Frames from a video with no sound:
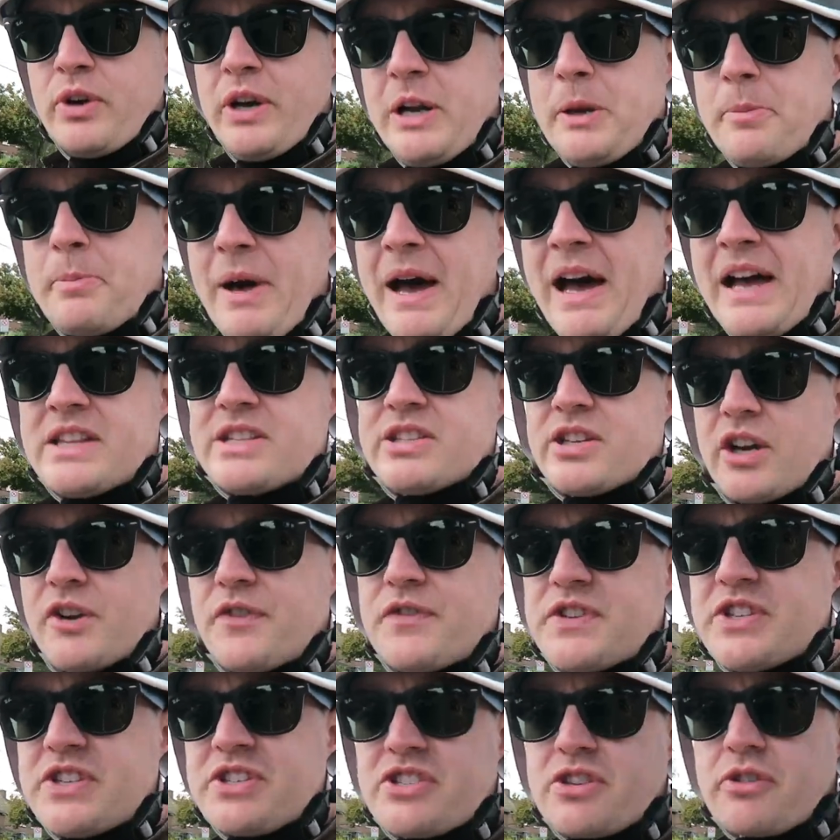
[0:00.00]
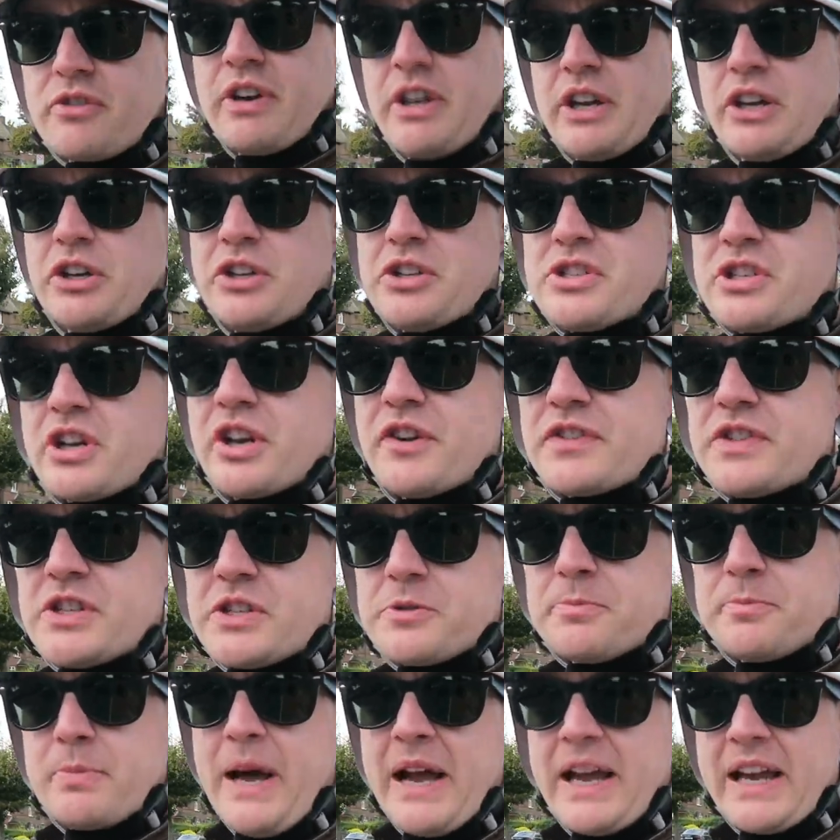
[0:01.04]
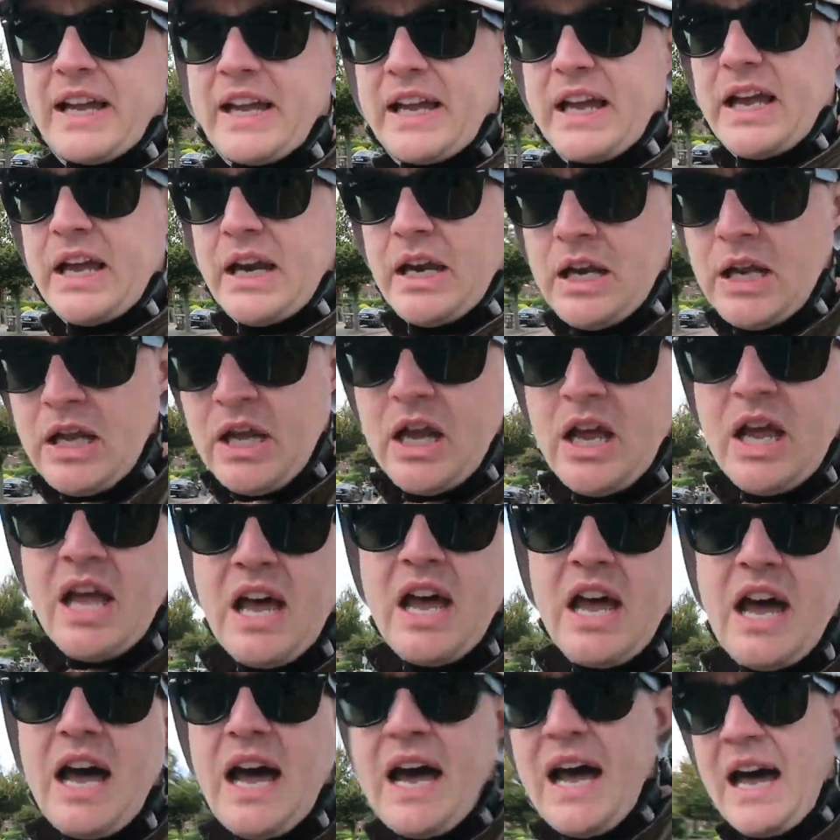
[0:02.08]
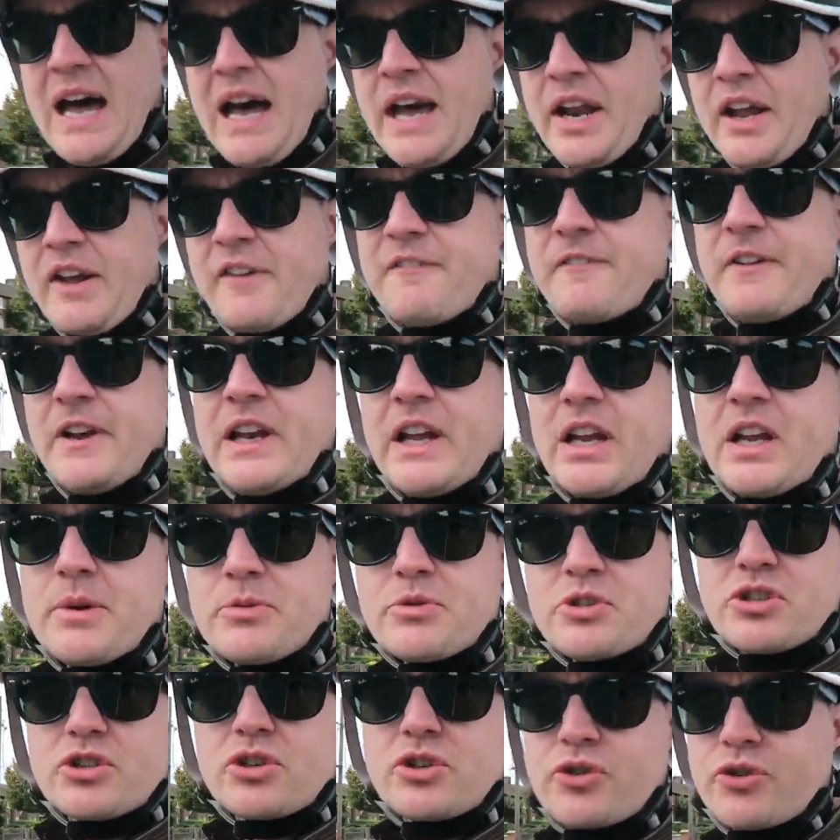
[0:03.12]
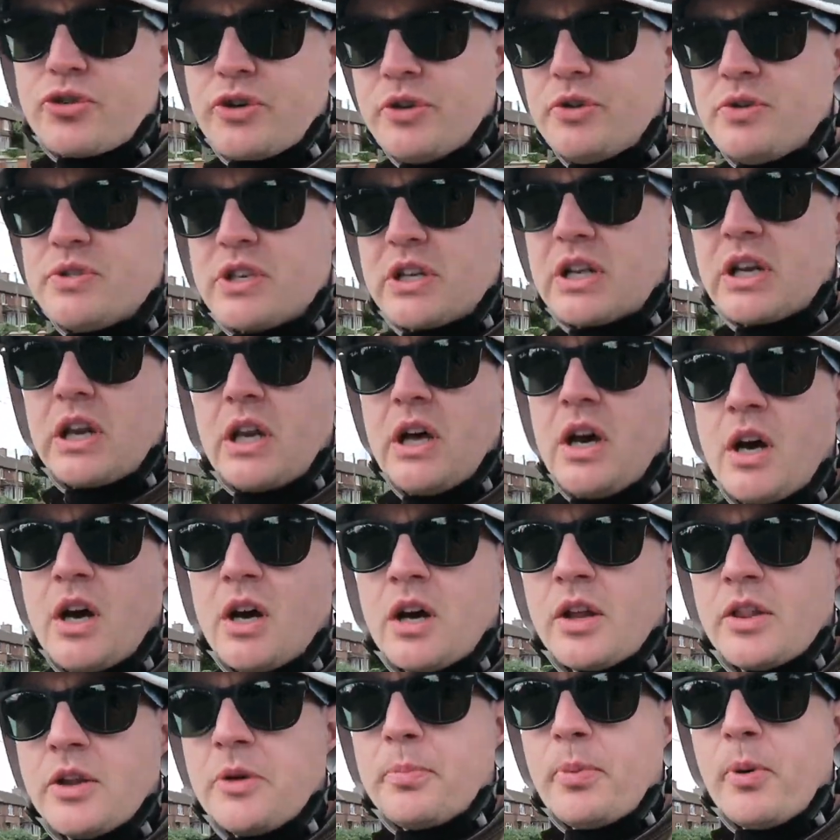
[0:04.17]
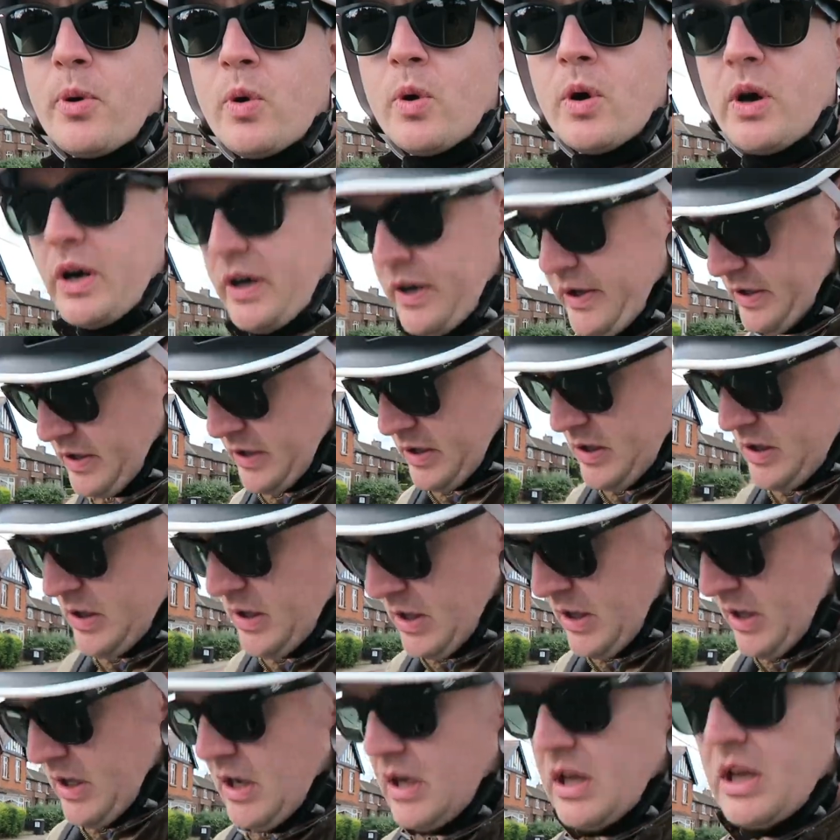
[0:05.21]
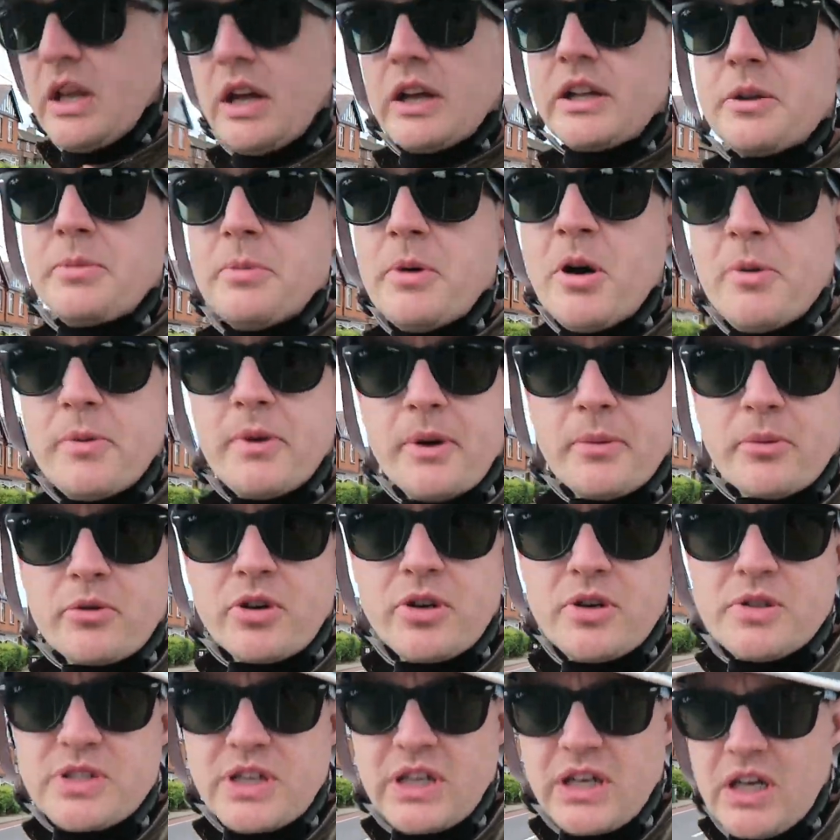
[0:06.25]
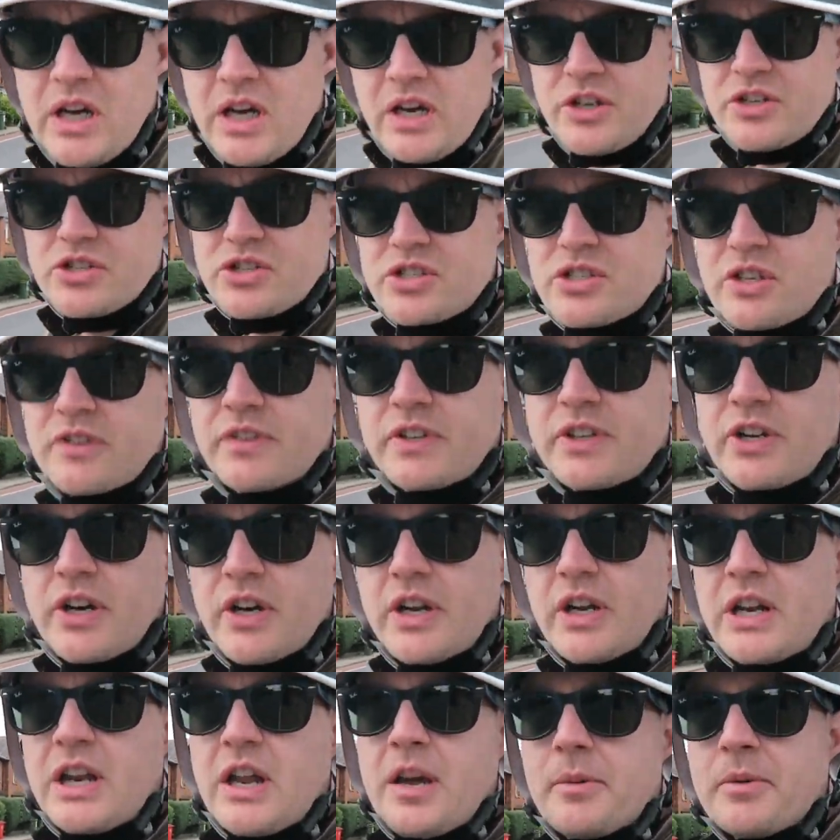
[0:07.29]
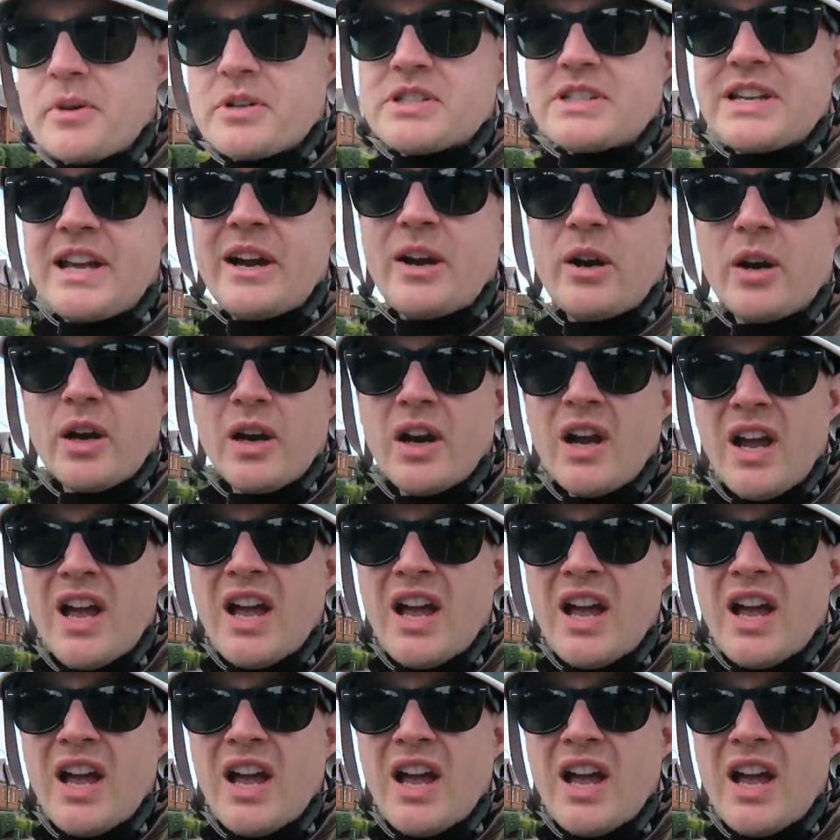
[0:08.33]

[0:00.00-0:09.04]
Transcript: really bad surfaces to really good surfaces and back again, and I feel like I'm just cruising along on the board. Like the moment I'm cruising along at just over 30 kilometers an hour,